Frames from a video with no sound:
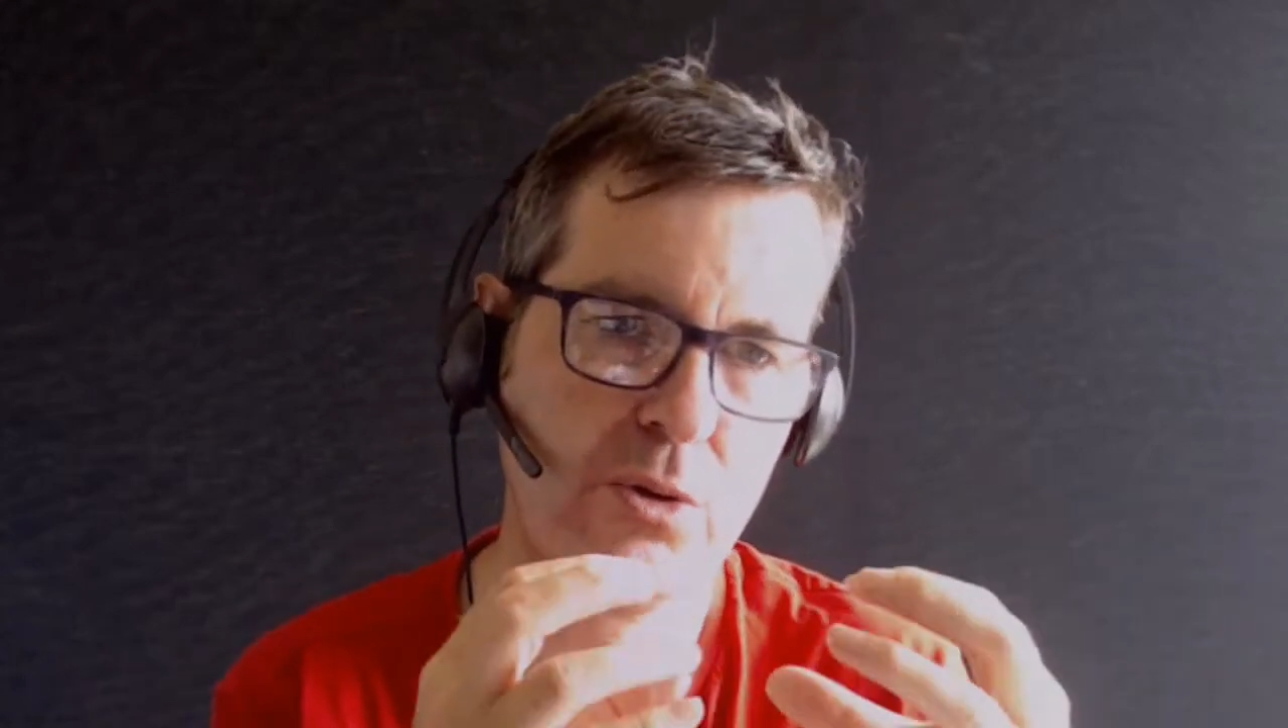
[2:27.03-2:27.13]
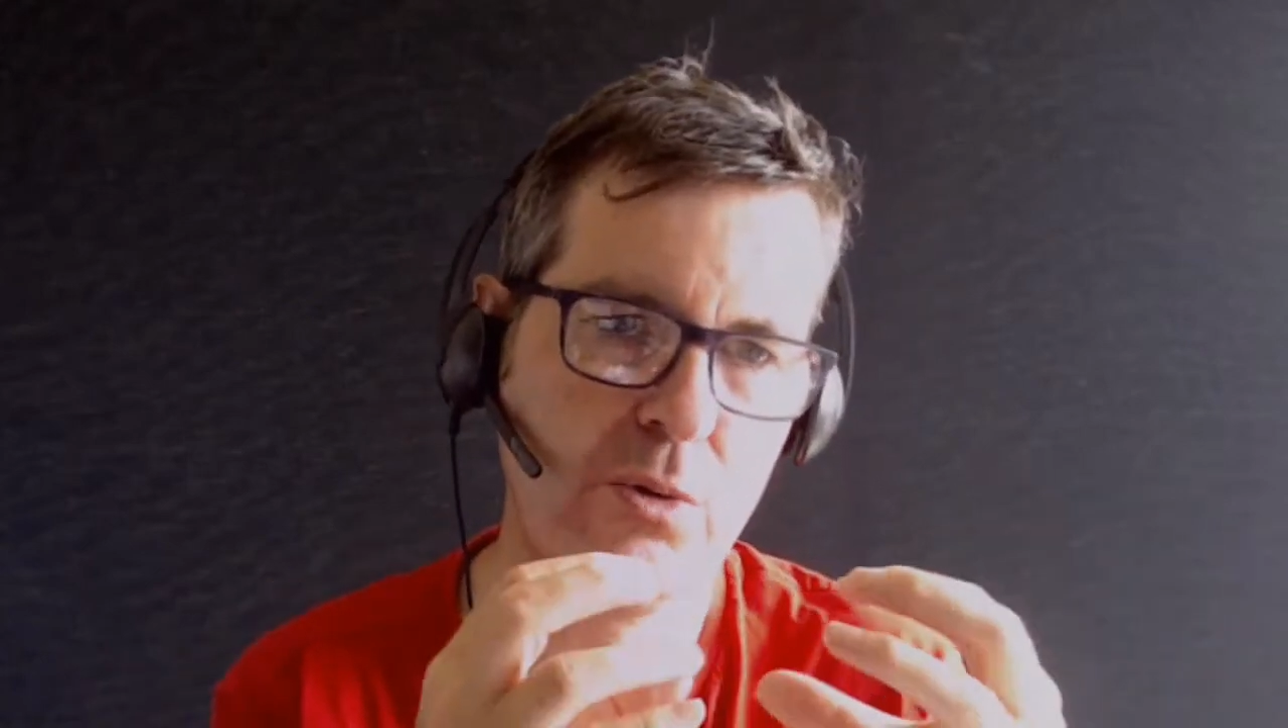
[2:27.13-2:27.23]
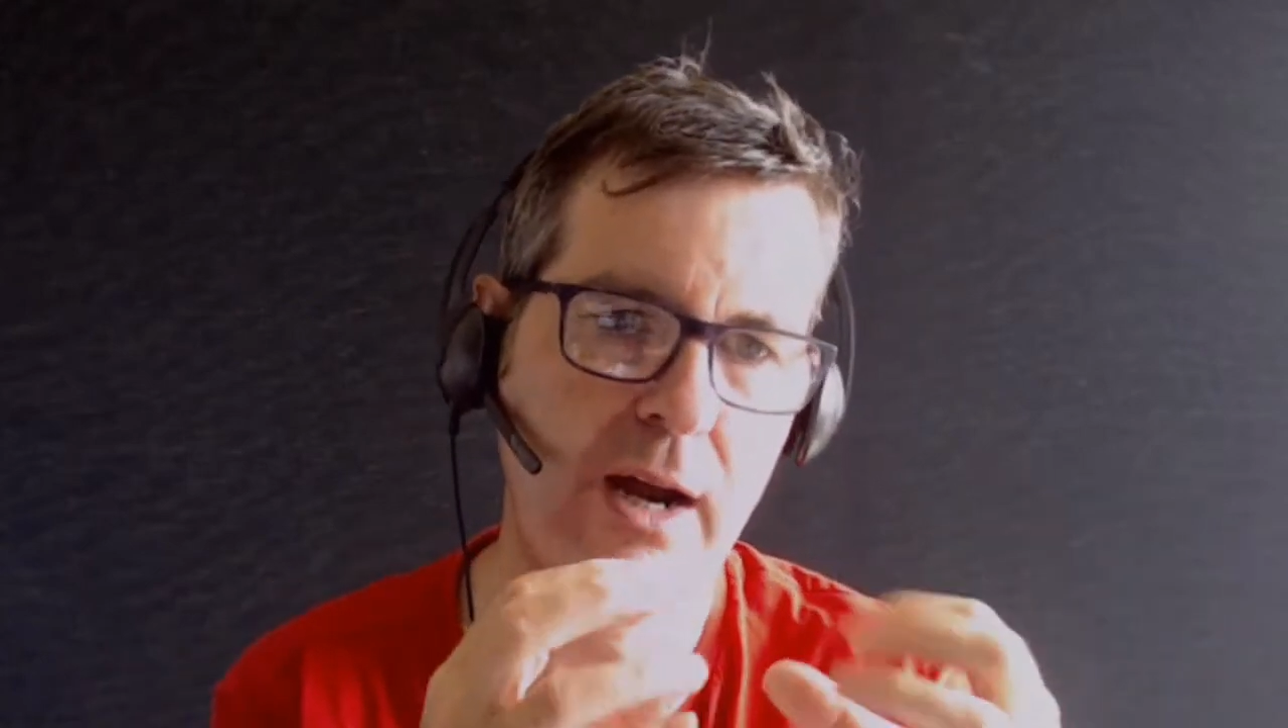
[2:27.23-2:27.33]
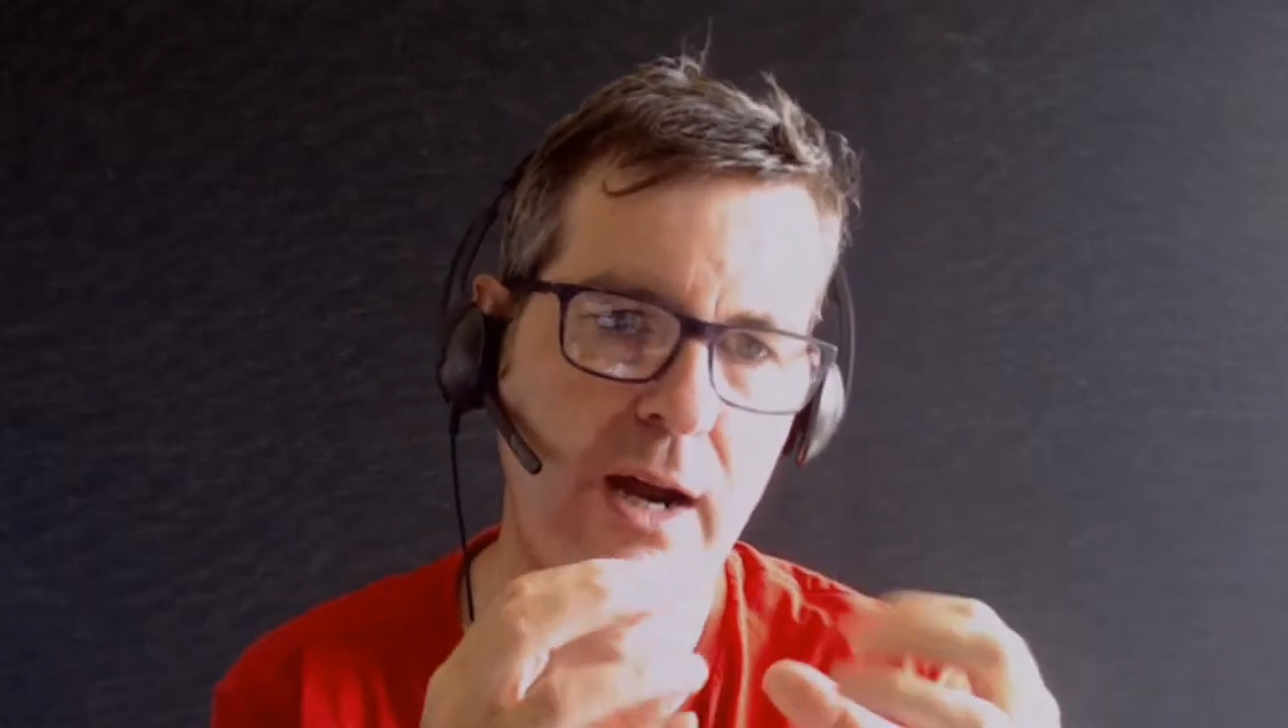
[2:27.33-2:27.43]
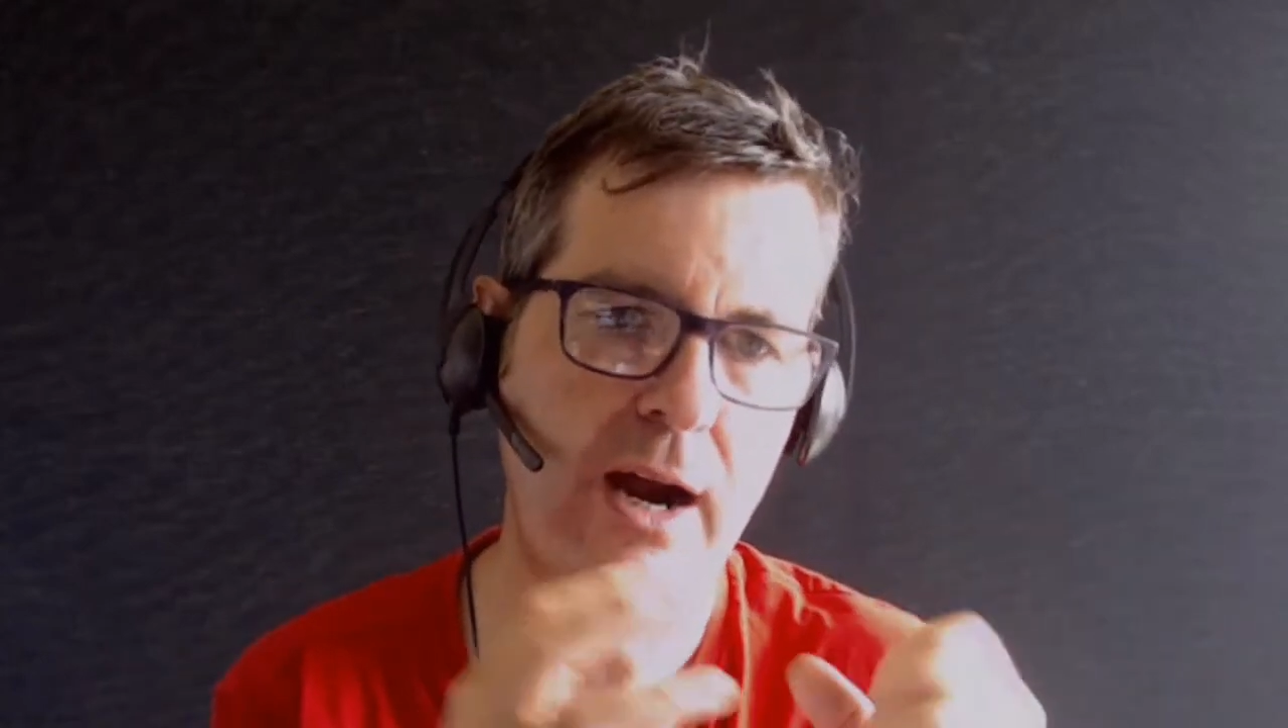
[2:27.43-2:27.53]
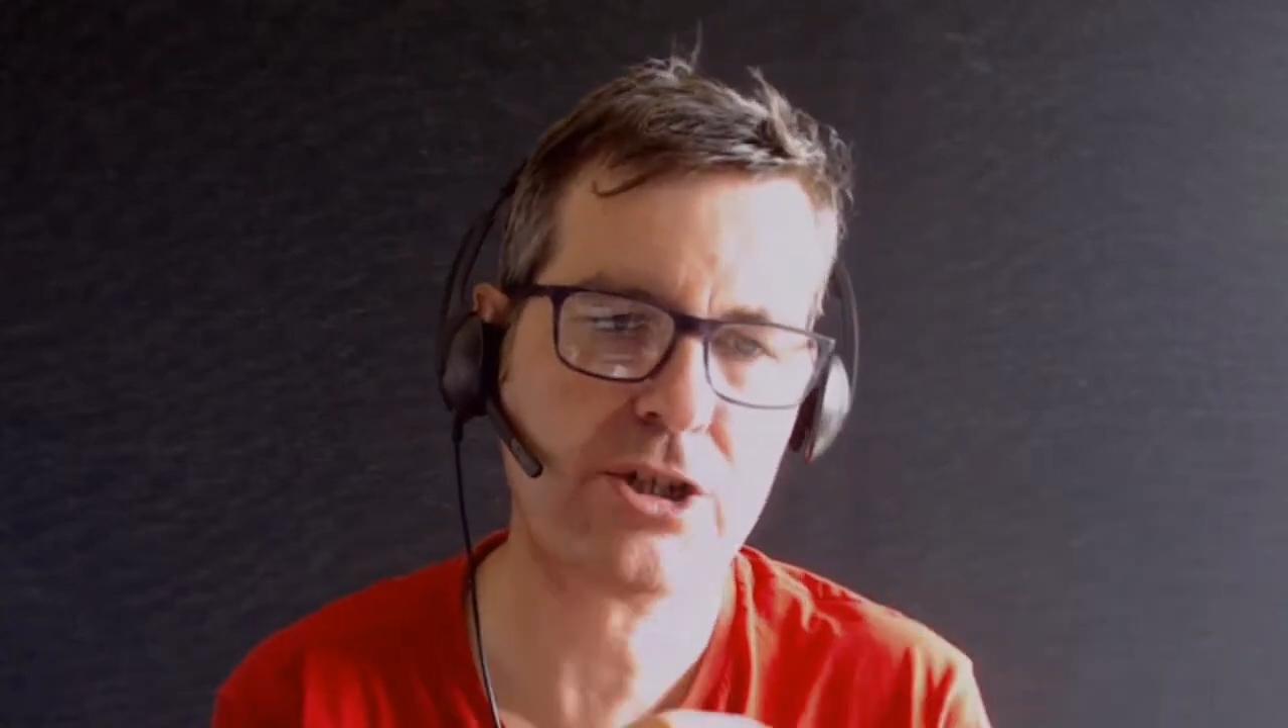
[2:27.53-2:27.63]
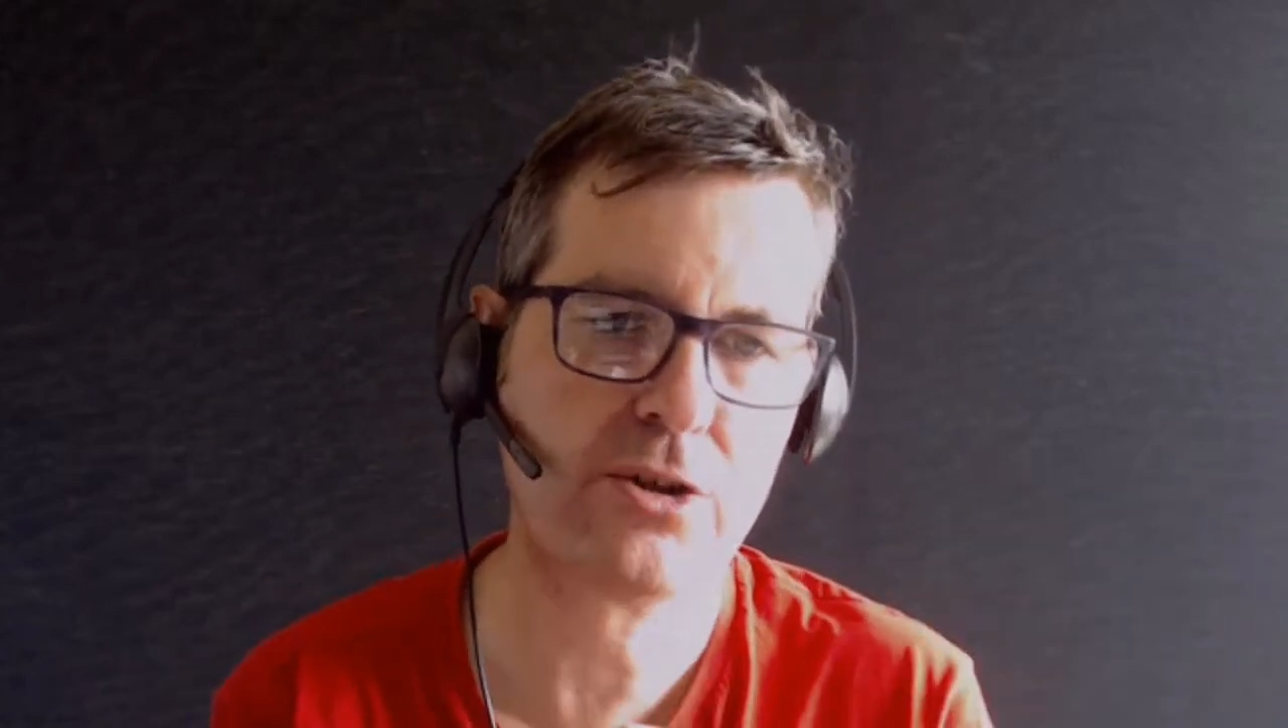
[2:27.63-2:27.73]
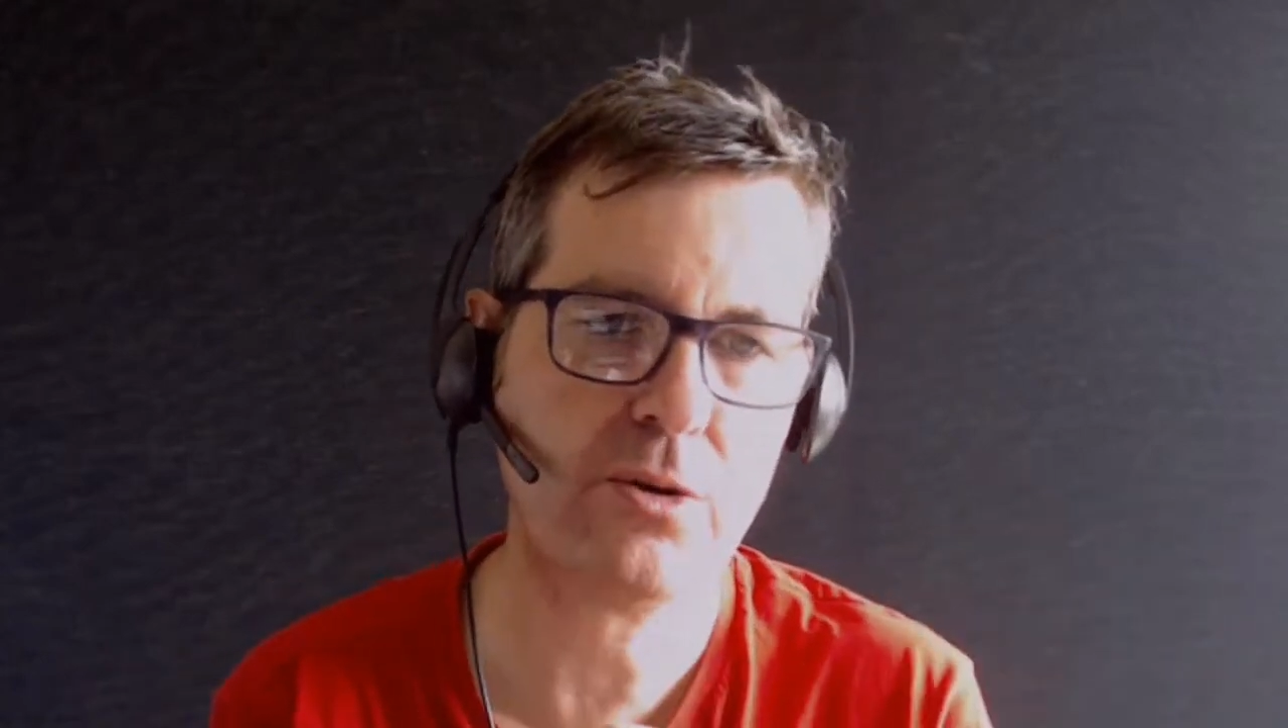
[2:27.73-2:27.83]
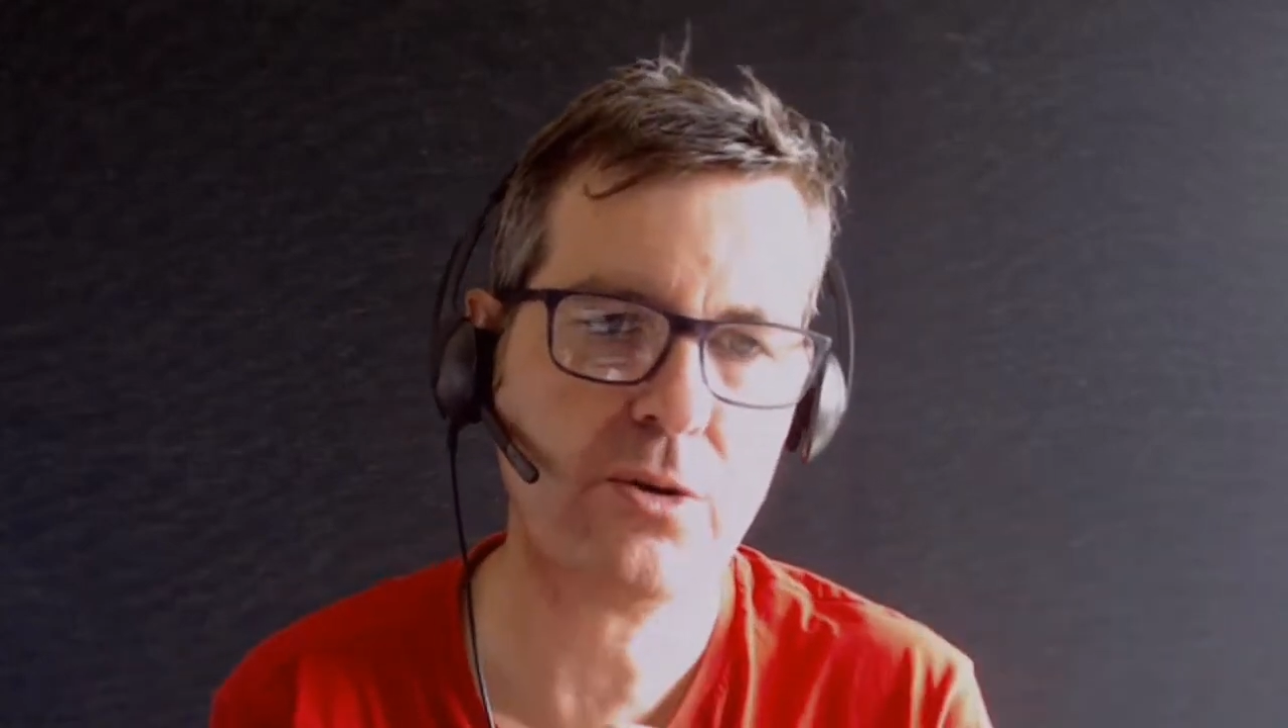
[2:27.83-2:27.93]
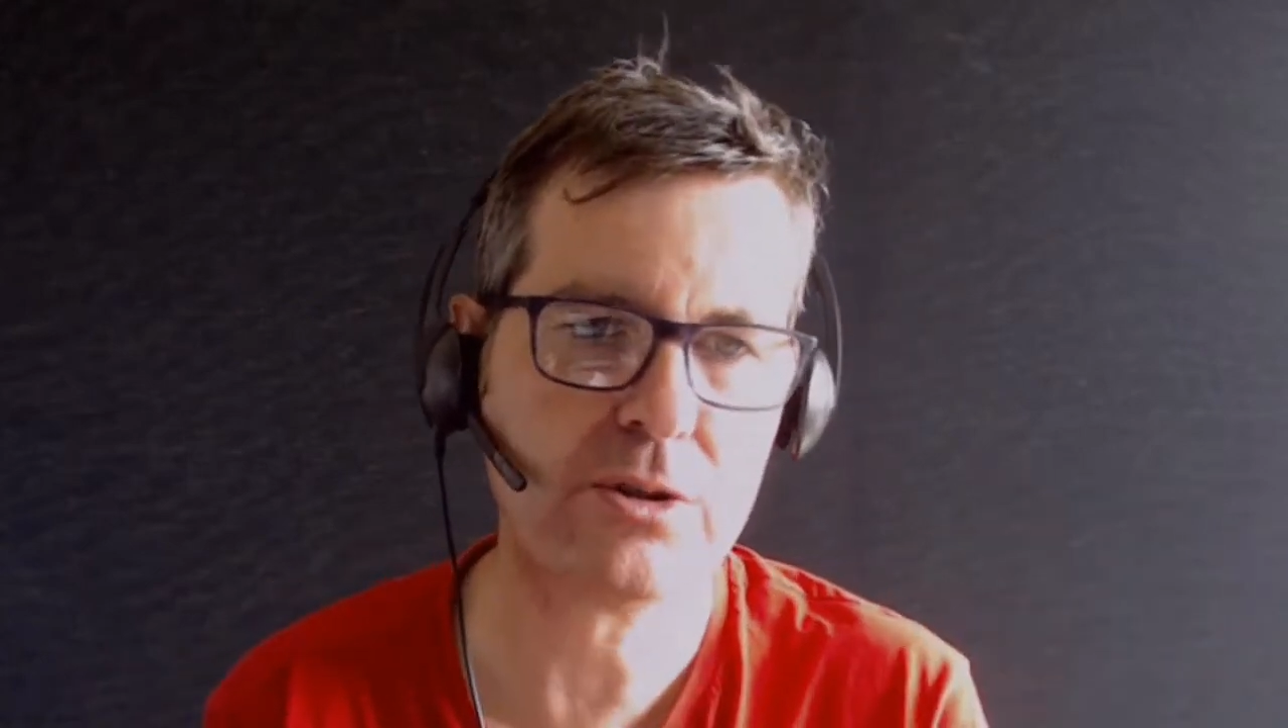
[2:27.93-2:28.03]
large
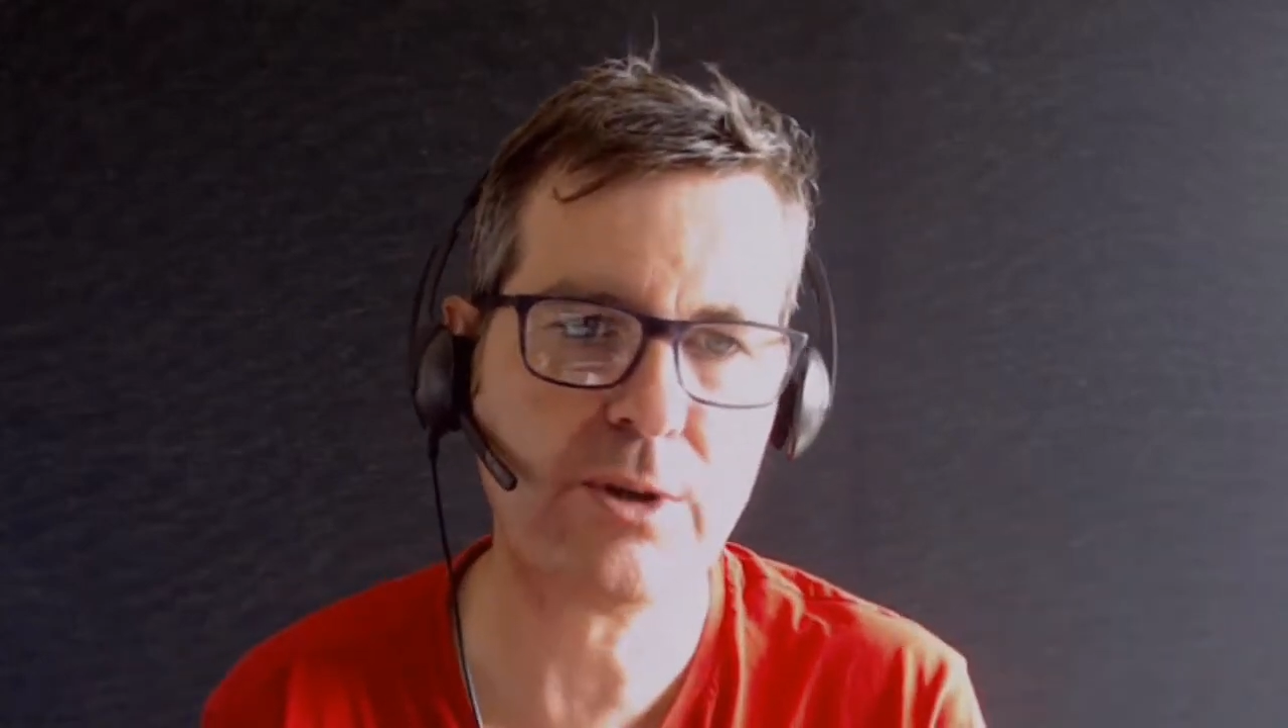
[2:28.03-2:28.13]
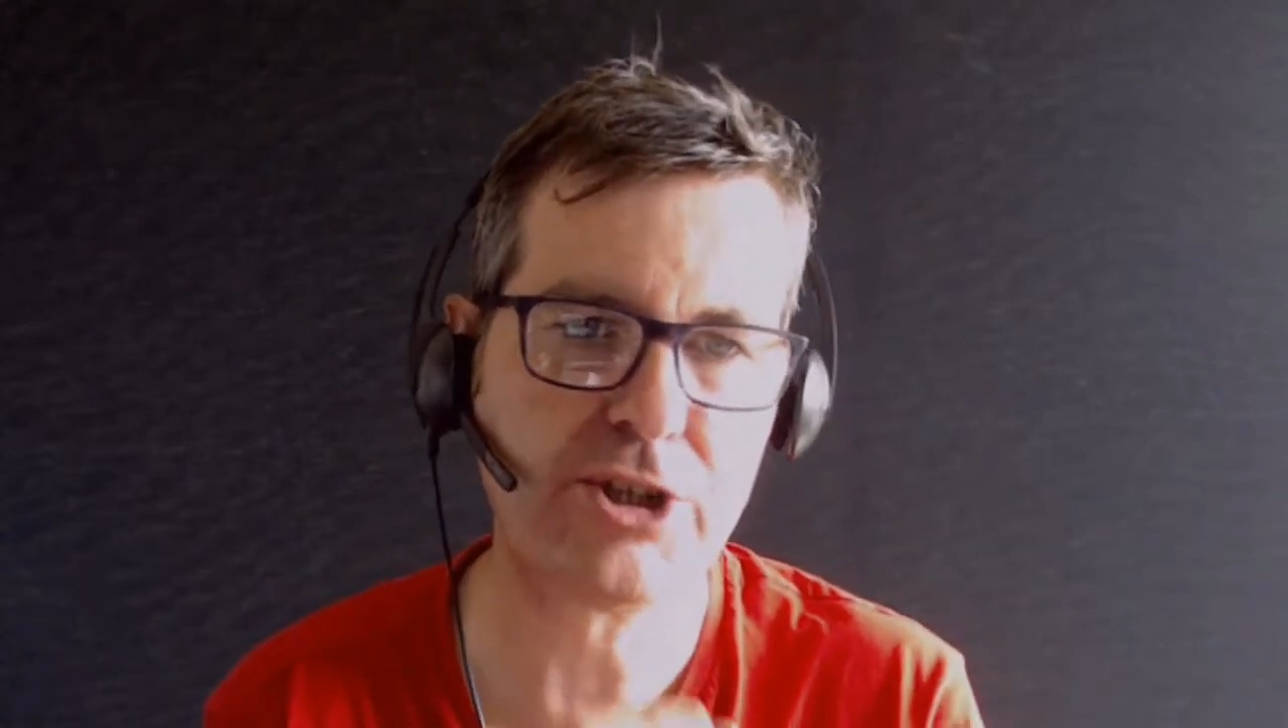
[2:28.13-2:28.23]
stones,